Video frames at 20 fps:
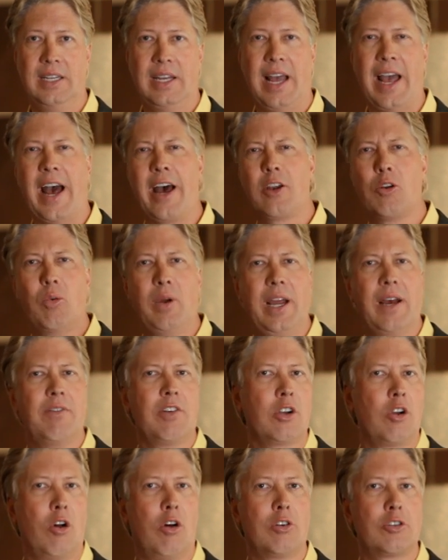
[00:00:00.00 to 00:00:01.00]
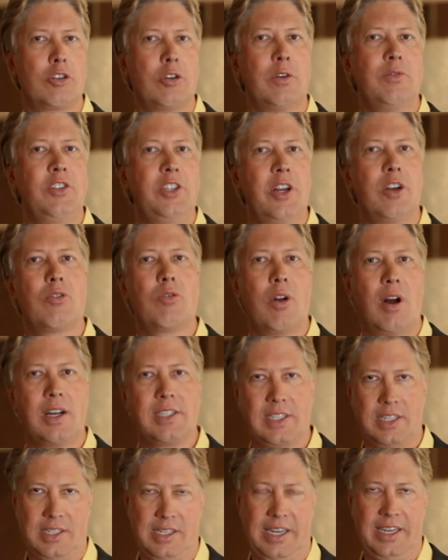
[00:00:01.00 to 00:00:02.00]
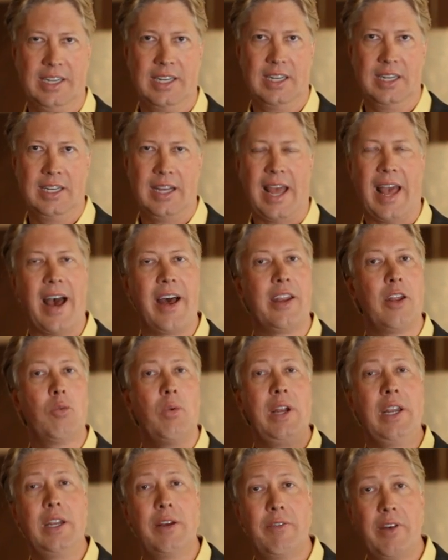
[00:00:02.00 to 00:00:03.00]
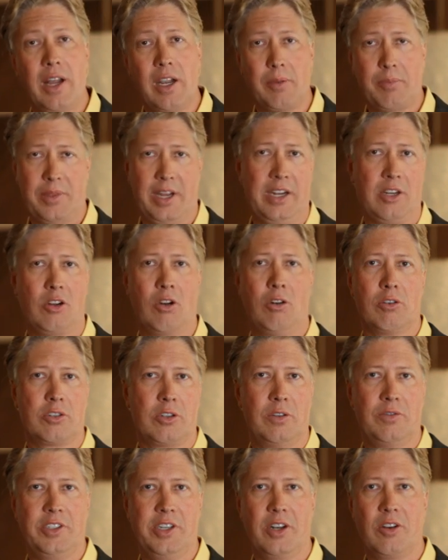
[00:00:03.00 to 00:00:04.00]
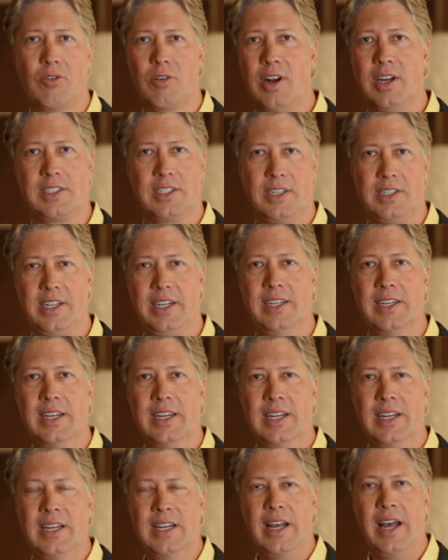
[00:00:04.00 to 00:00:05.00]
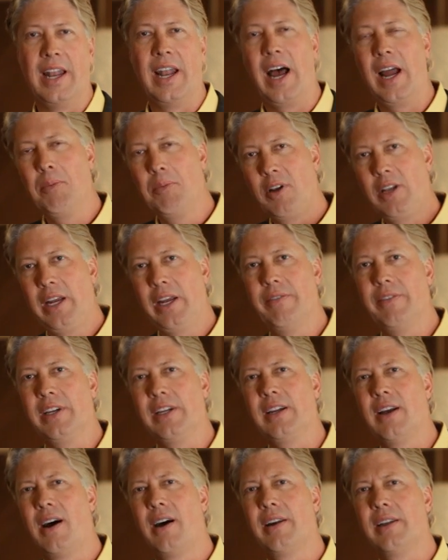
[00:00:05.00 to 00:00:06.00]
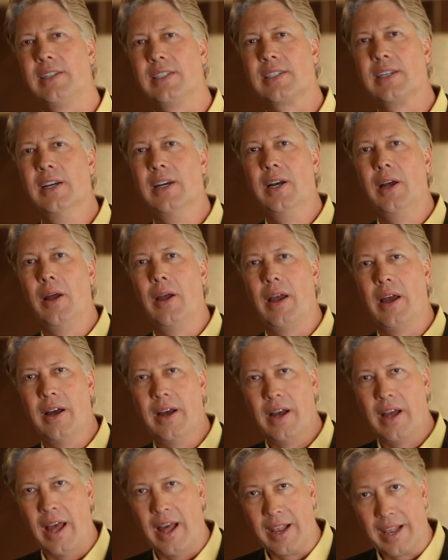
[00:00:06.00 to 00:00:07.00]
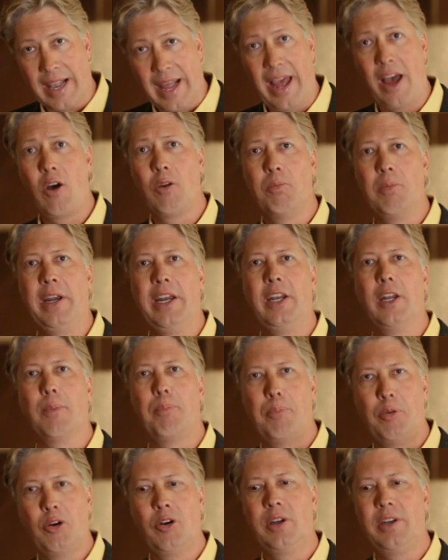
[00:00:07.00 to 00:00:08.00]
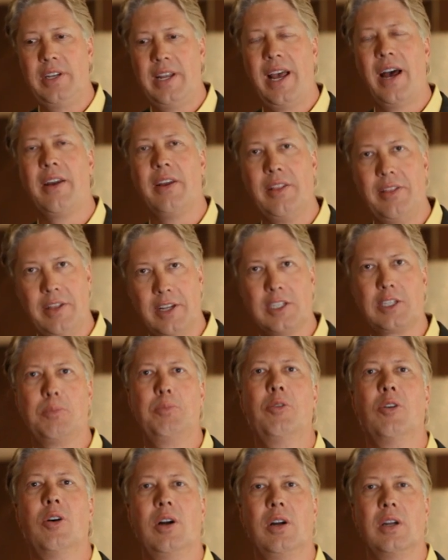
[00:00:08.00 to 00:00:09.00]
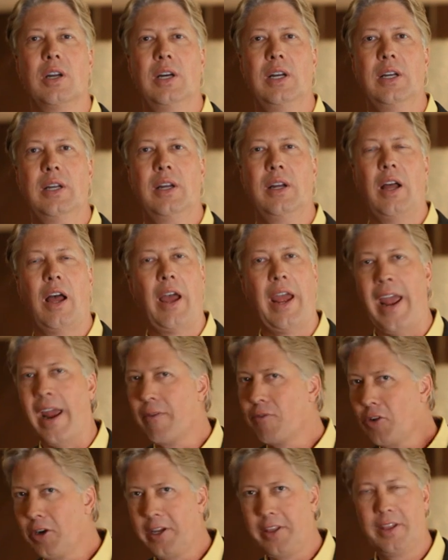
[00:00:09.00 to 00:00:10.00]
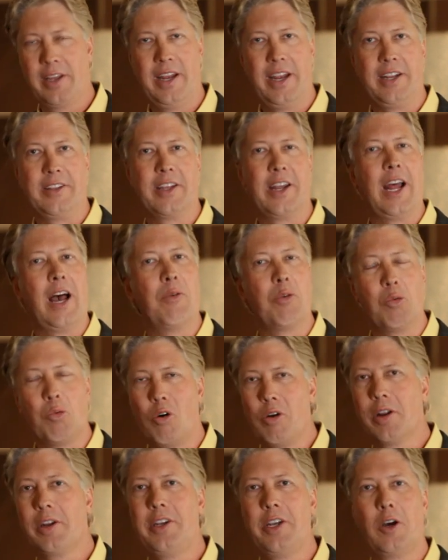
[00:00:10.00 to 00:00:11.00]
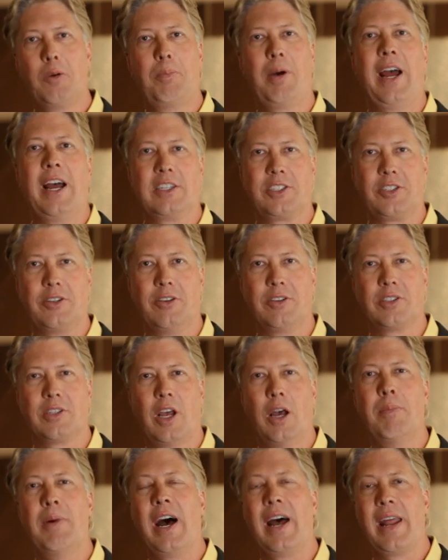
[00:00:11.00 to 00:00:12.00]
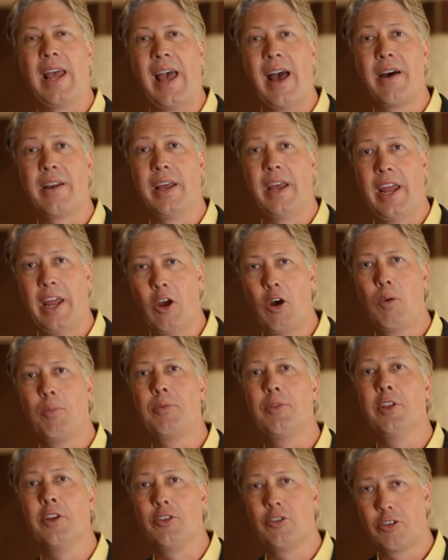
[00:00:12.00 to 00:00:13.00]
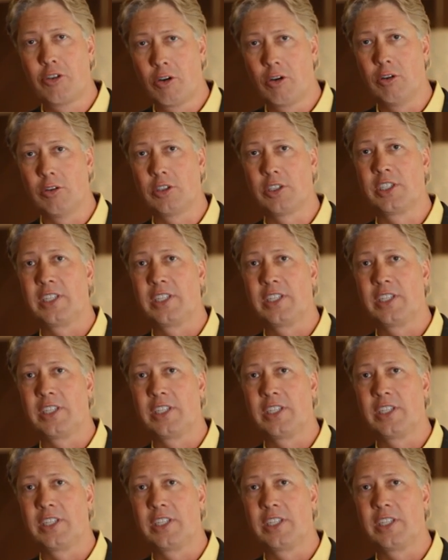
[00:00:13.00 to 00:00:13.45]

How do we have a culture of generosity? How did we develop that culture of generosity? And I believe that God has allowed me to put down in this book everything that I would want to tell pastors about how to help the church